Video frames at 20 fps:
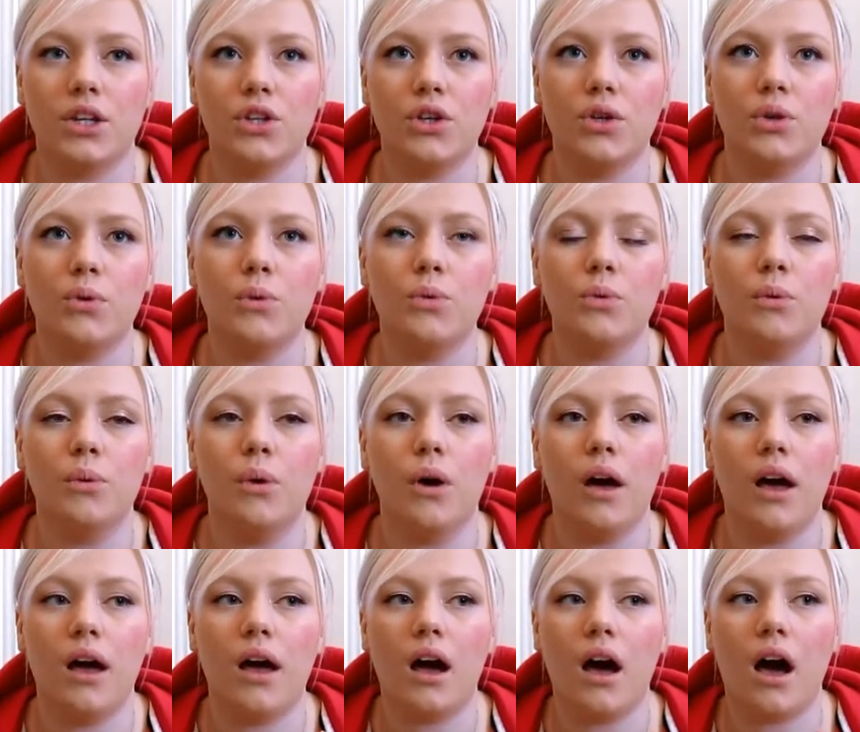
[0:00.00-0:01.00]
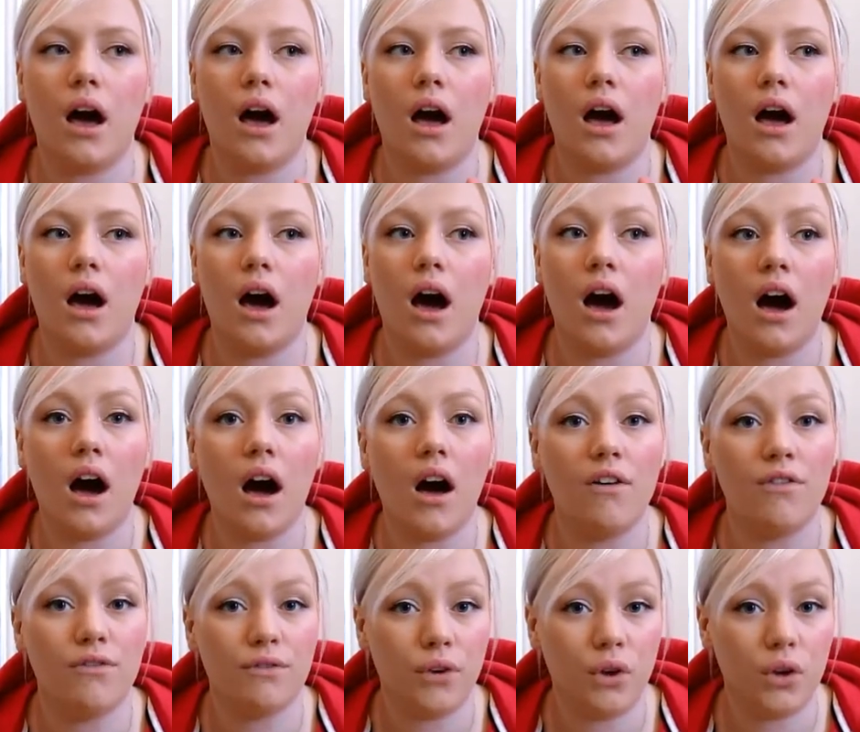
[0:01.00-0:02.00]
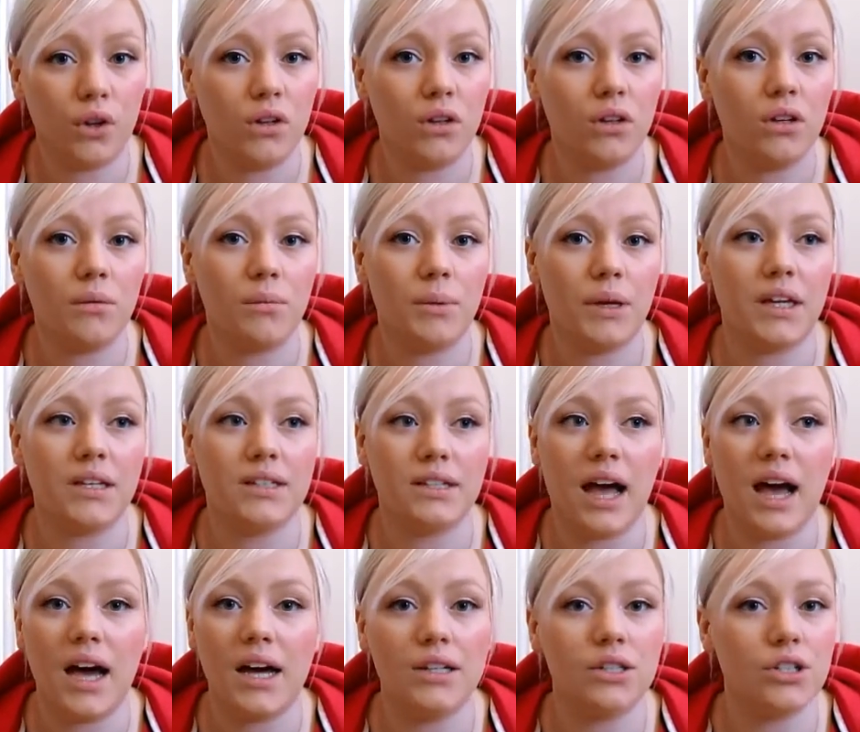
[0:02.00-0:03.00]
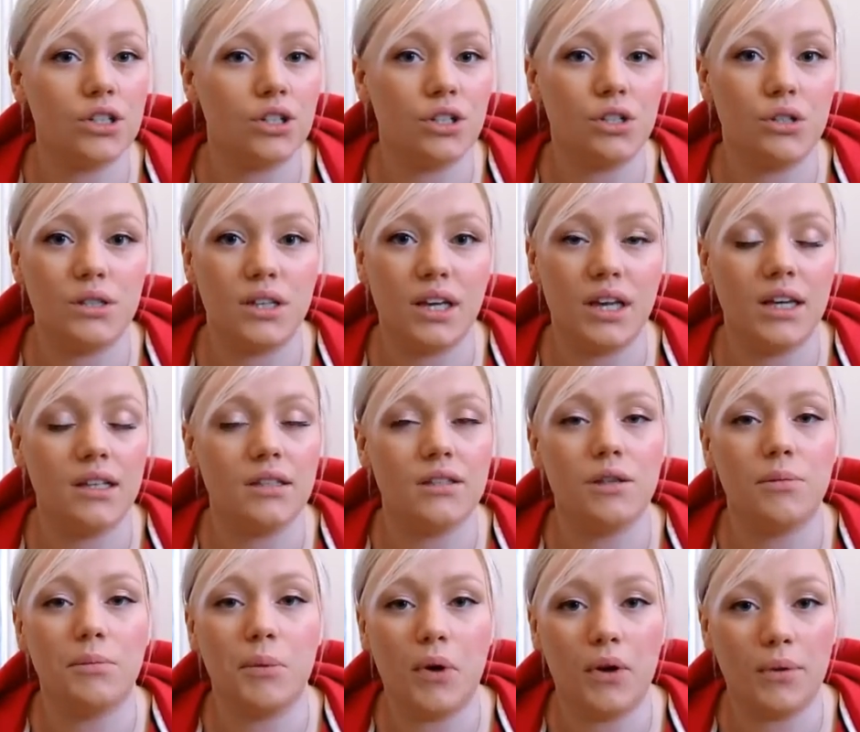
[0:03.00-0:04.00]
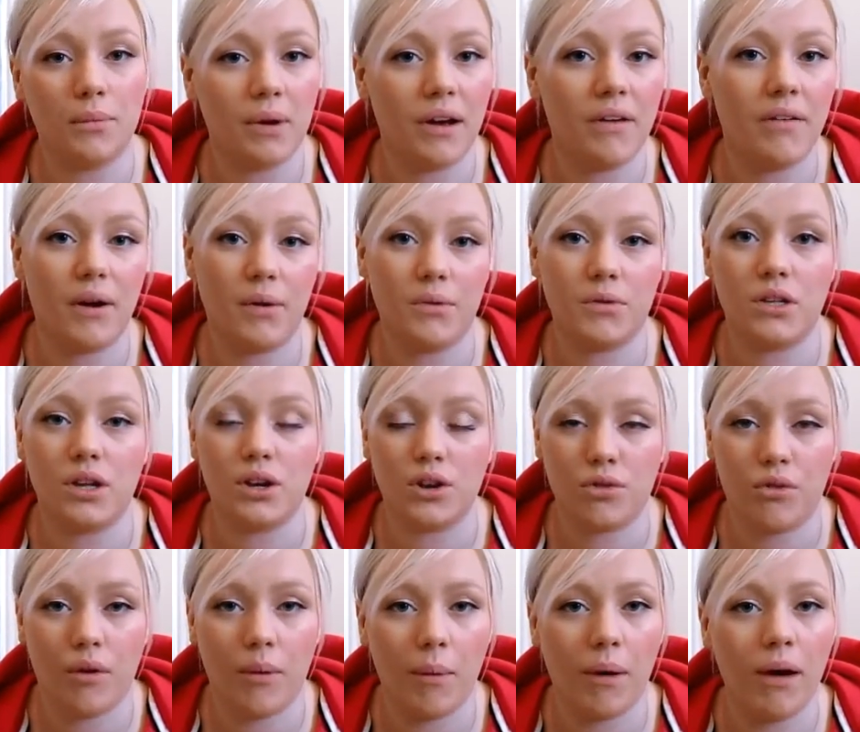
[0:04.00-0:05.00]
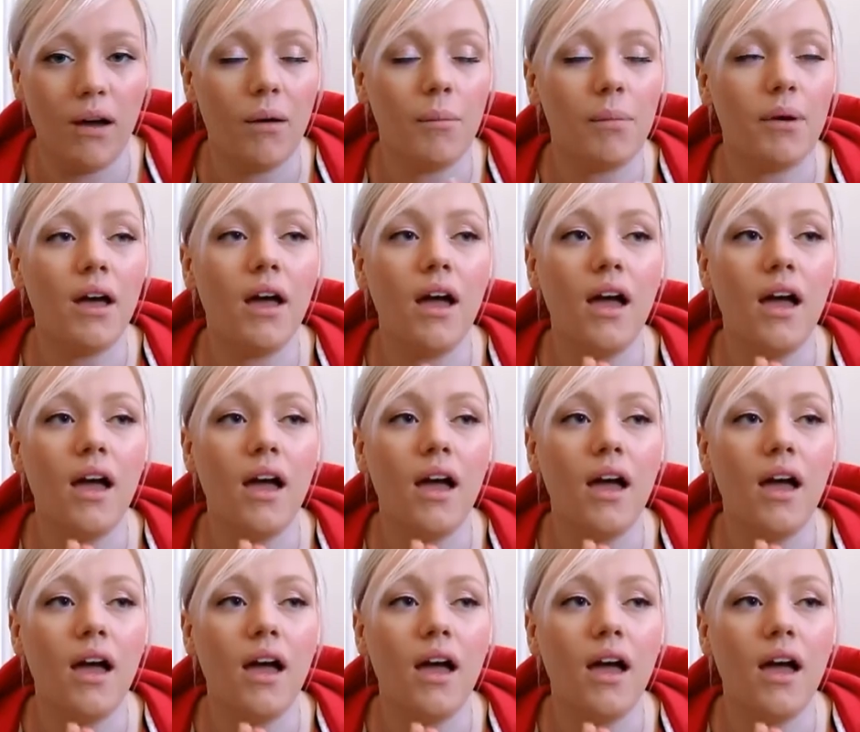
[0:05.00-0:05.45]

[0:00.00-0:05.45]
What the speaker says: you are full, because I just used to eat to the point where I was going to throw up.